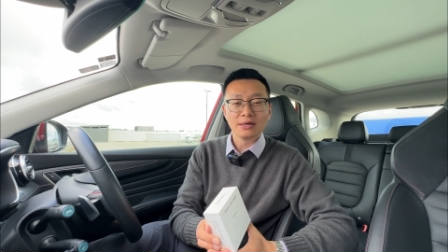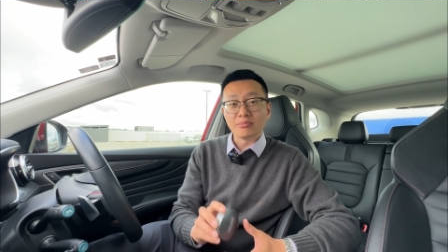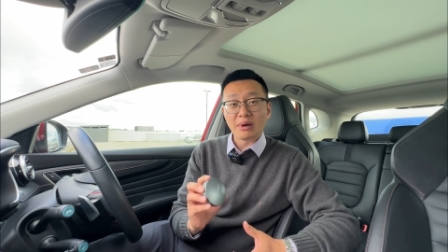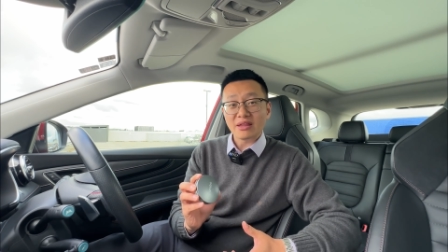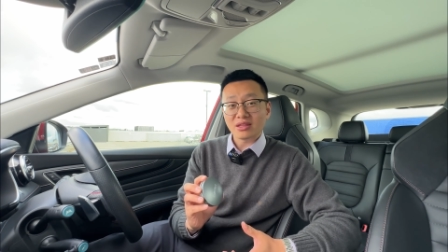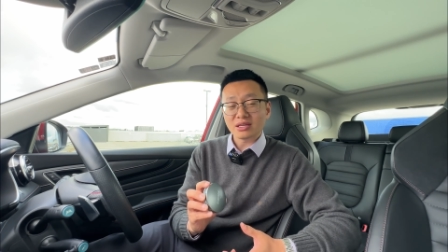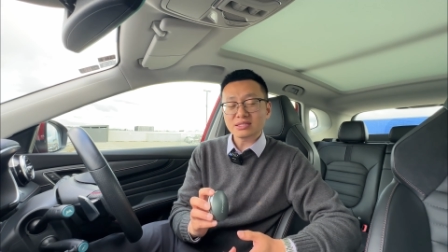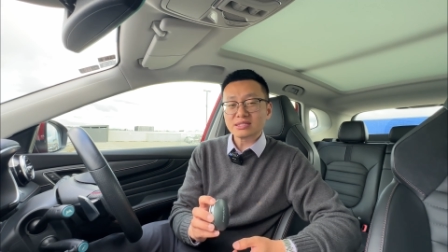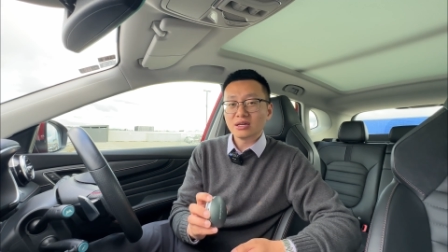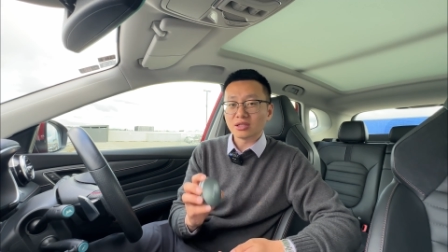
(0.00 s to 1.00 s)
Bad
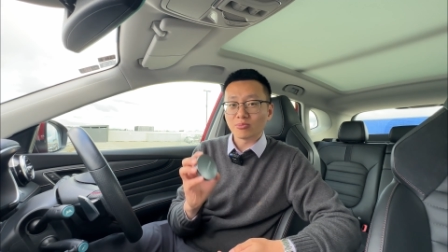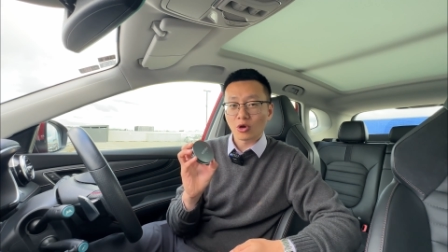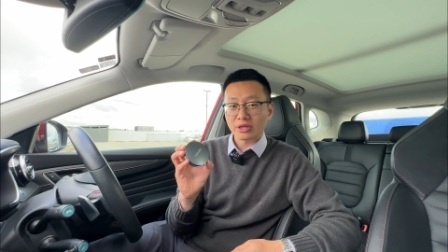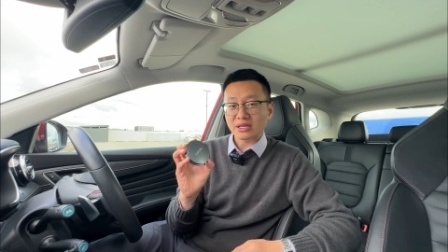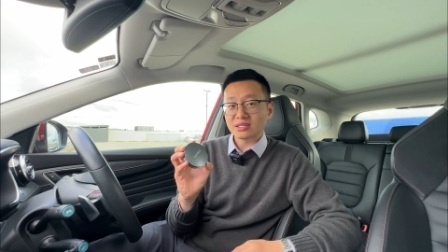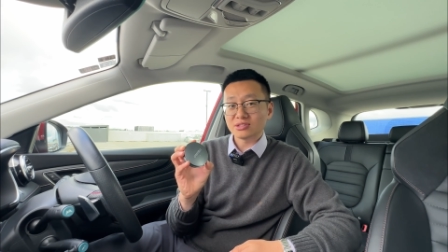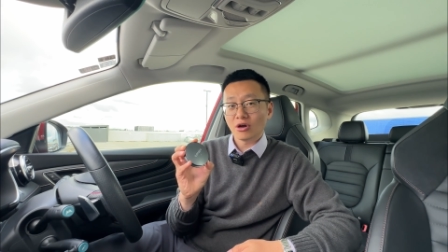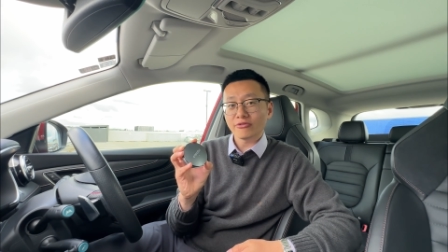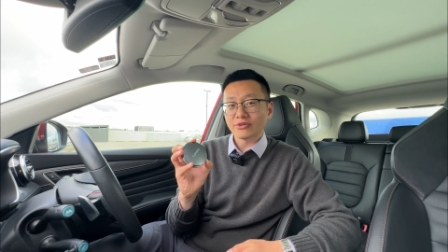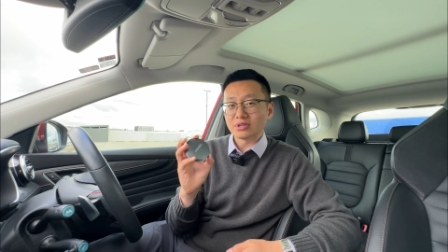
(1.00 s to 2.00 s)
things, the product
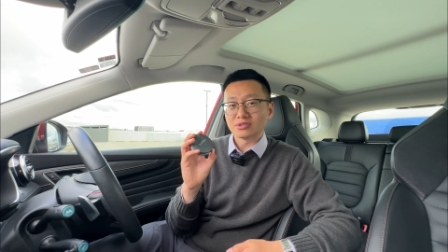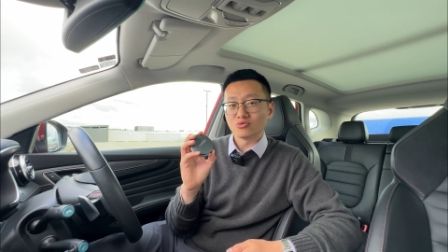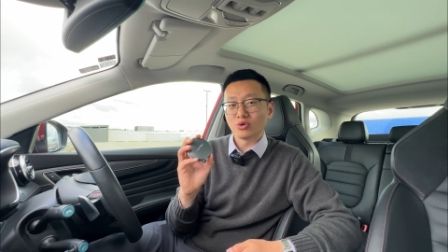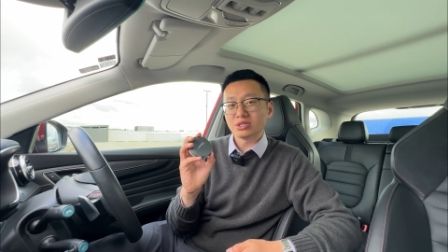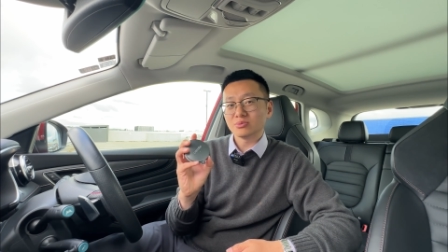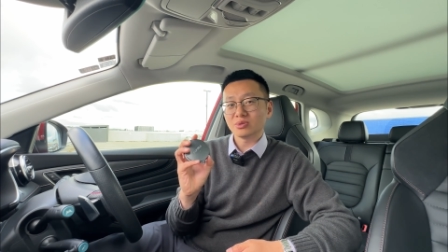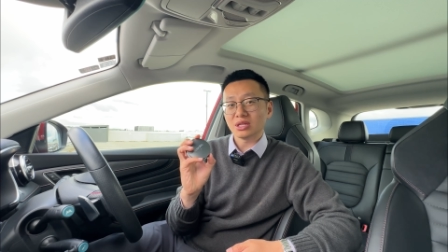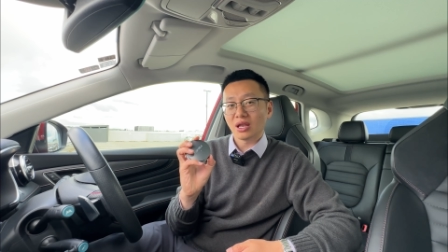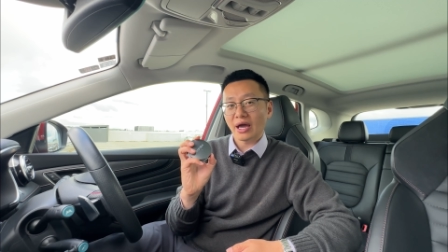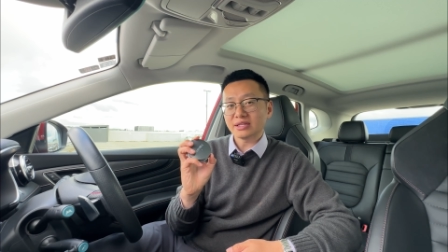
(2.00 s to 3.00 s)
itself is reasonably
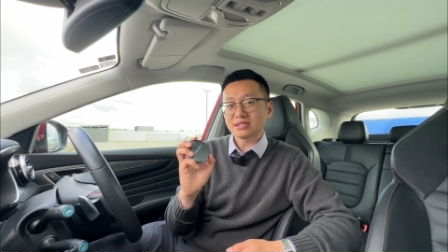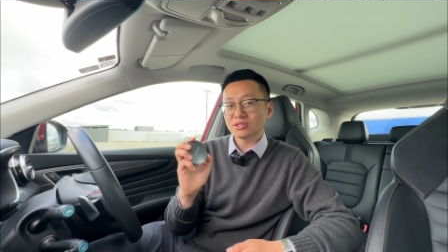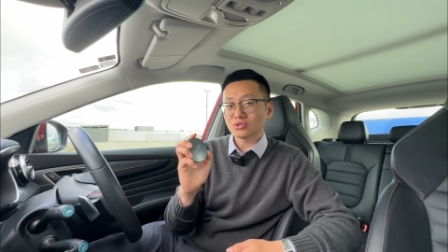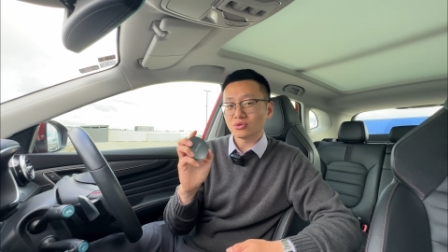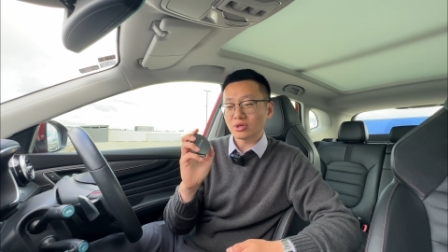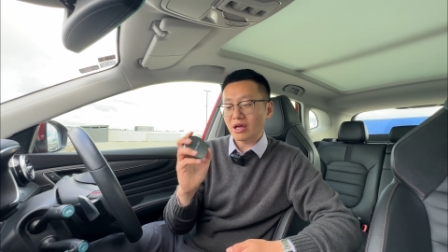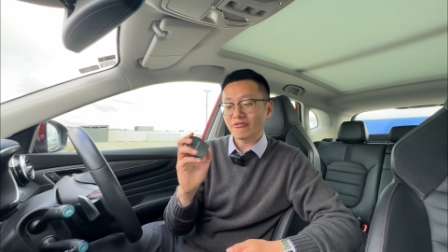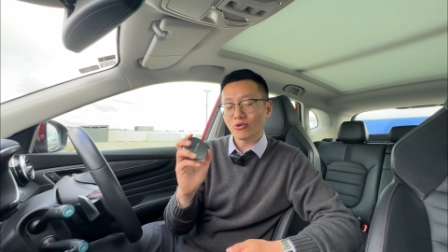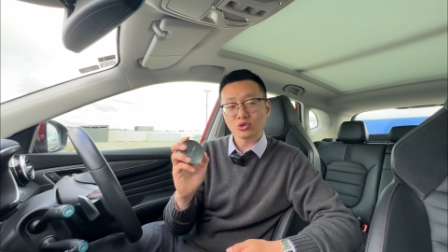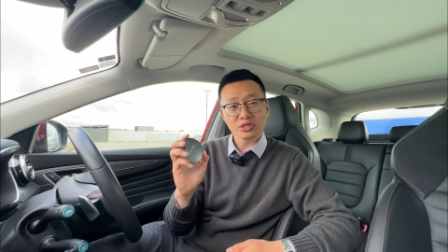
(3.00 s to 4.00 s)
light, so
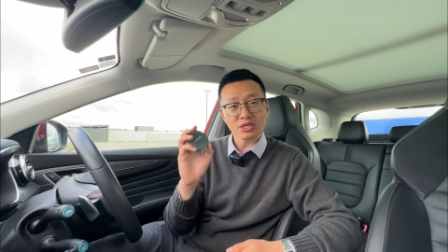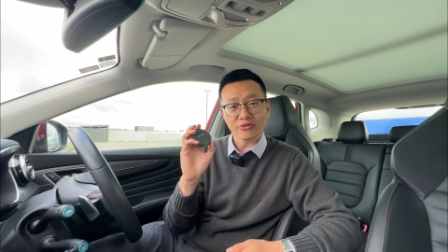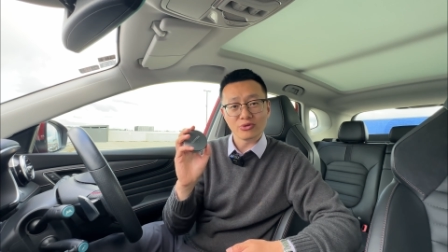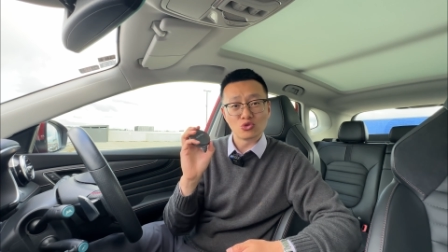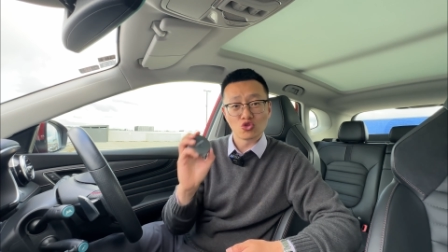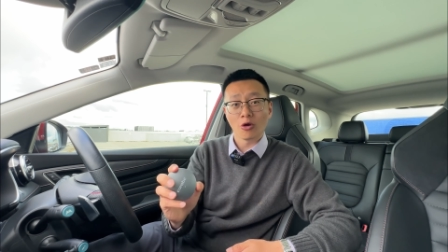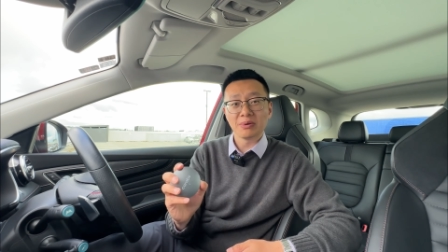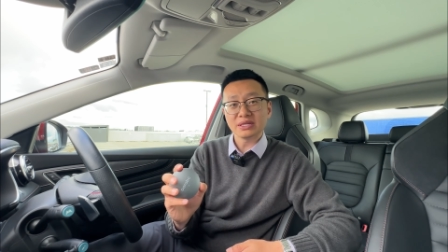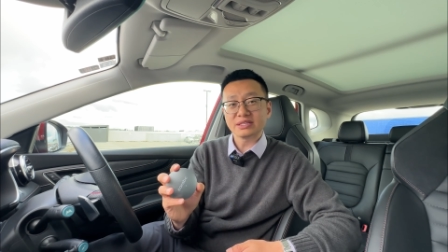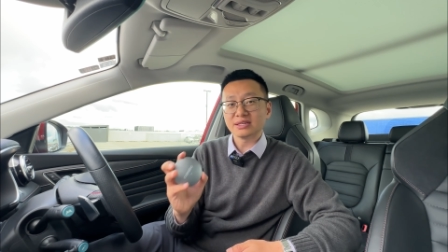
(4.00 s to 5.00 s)
unfortunately if you drop
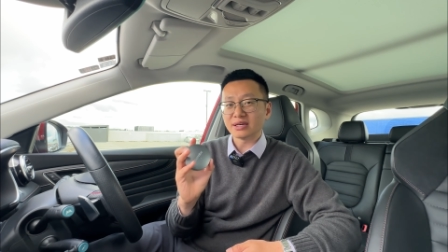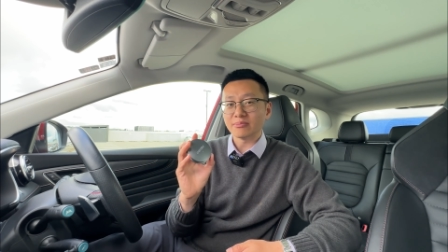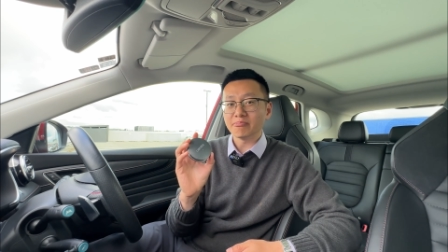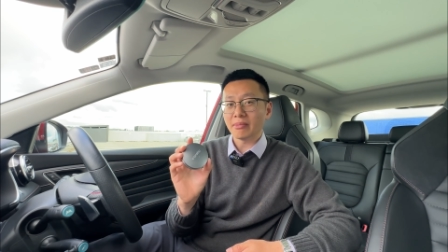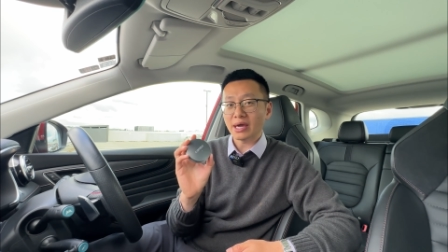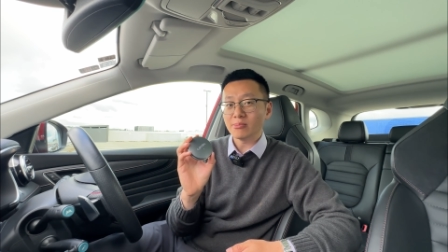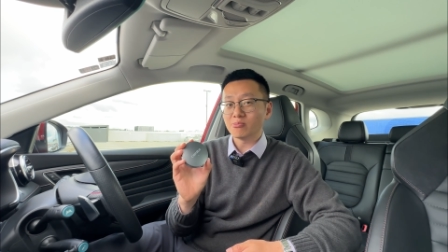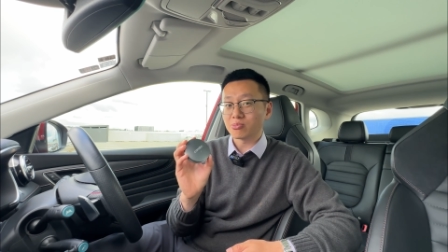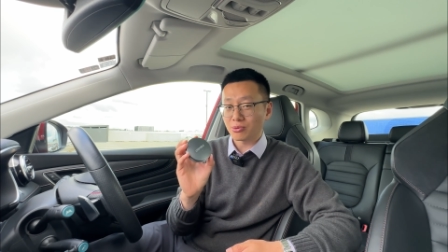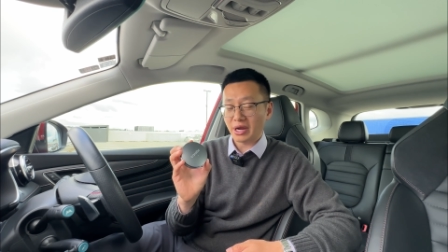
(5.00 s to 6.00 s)
it, it may
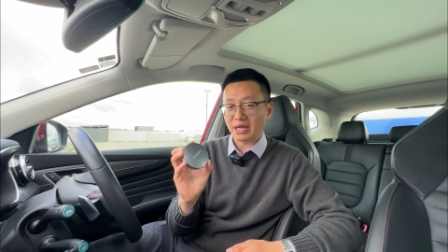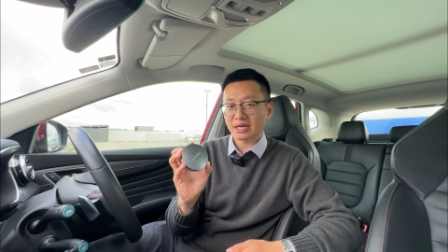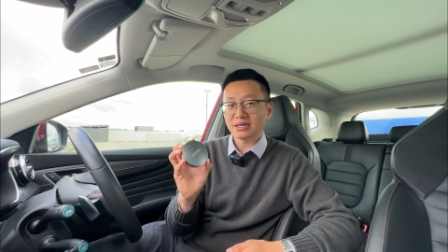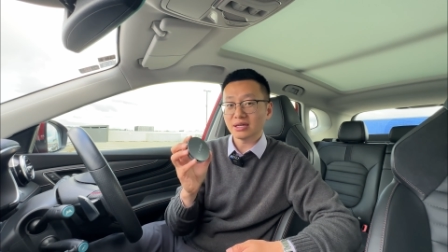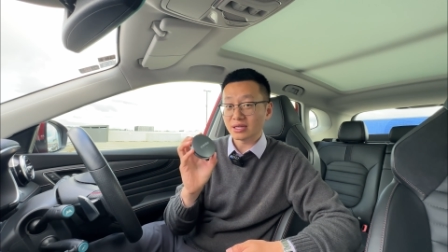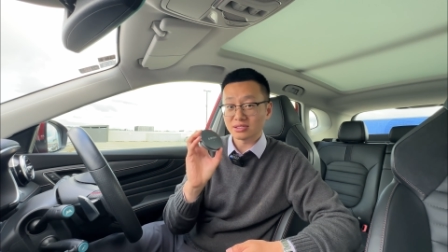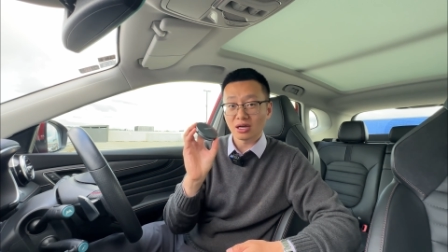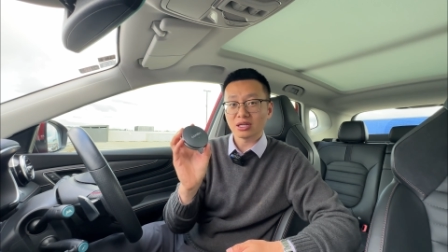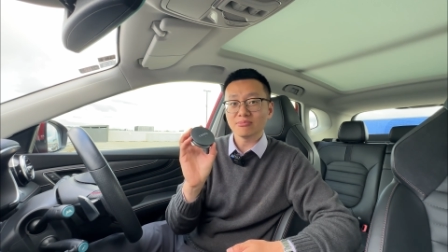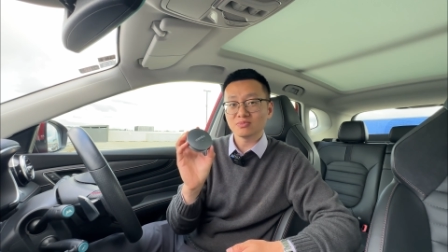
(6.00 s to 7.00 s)
break. It's
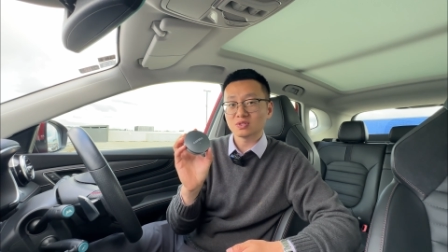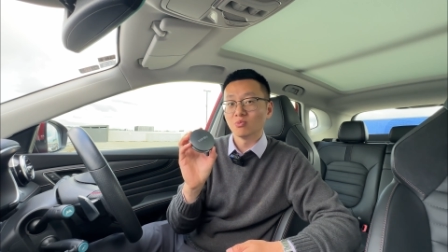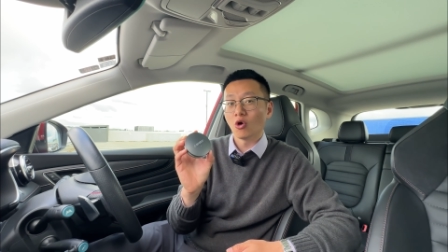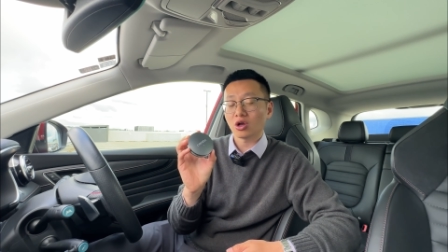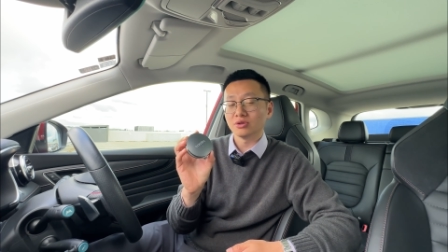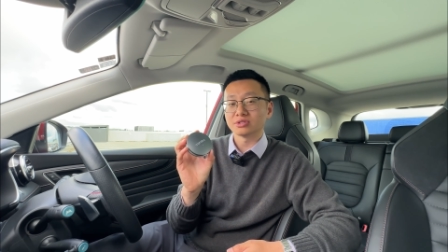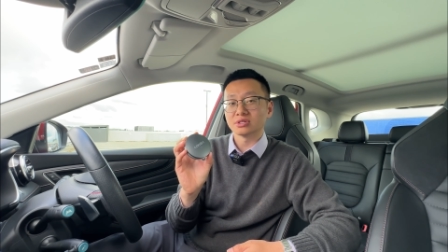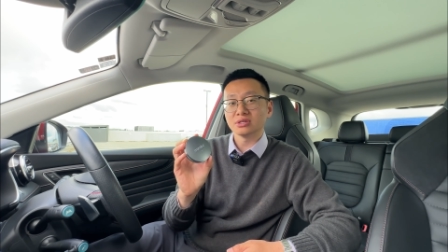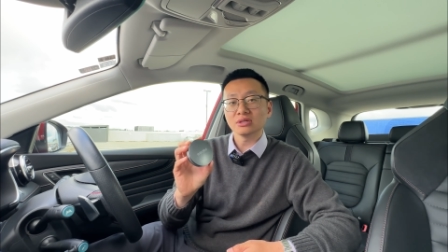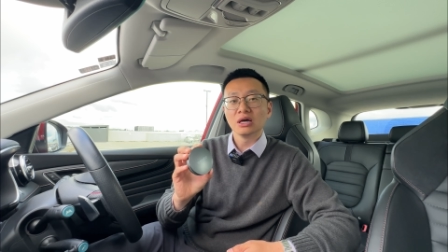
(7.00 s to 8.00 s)
only a small
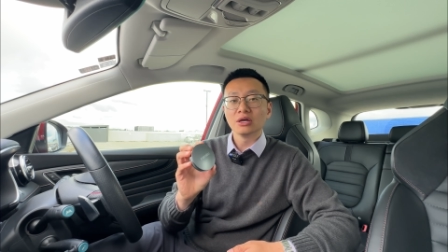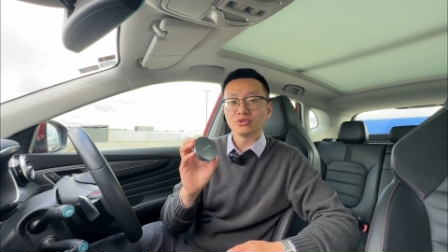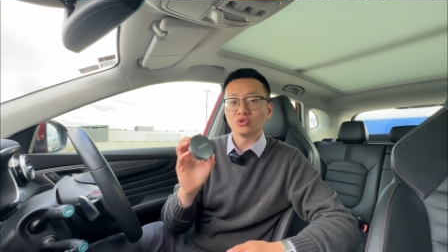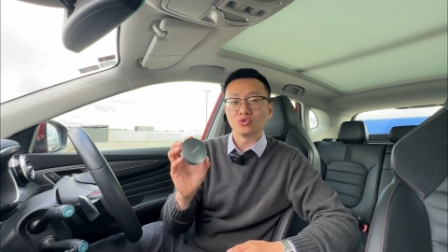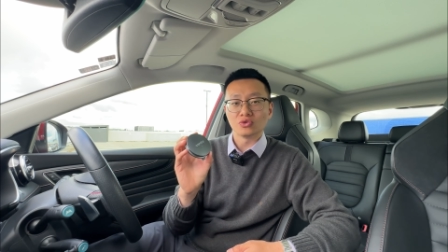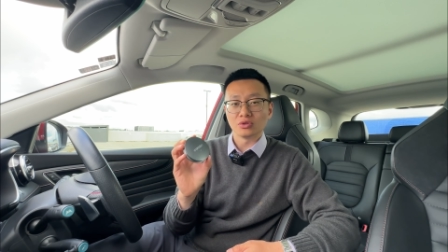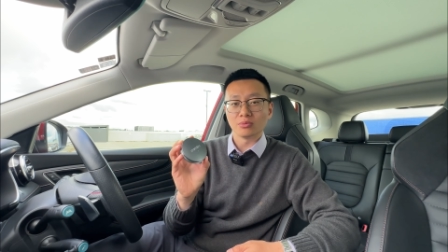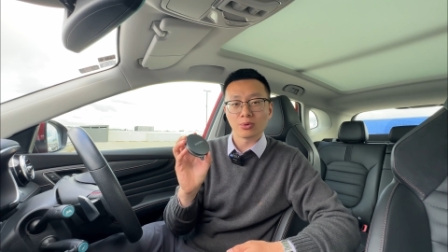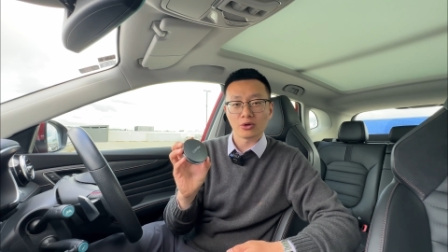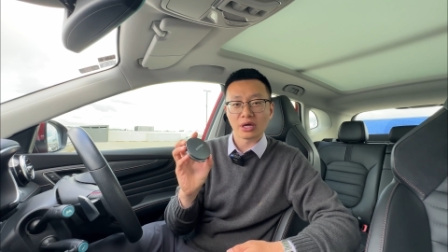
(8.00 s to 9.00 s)
concern due to the
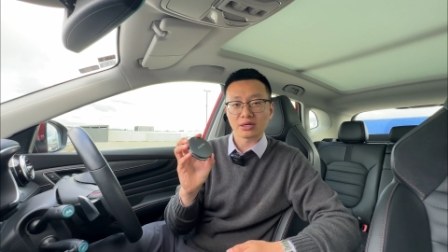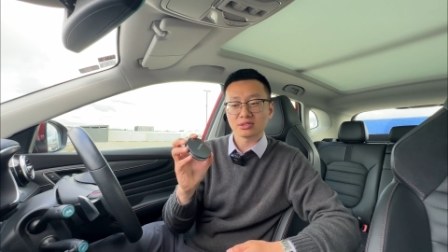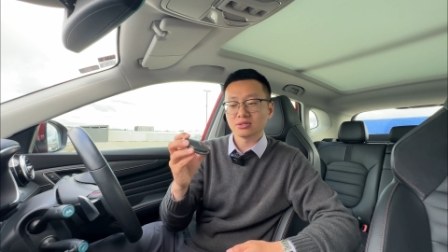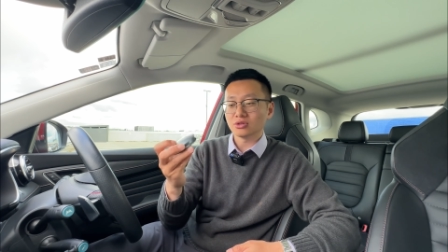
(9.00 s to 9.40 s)
product,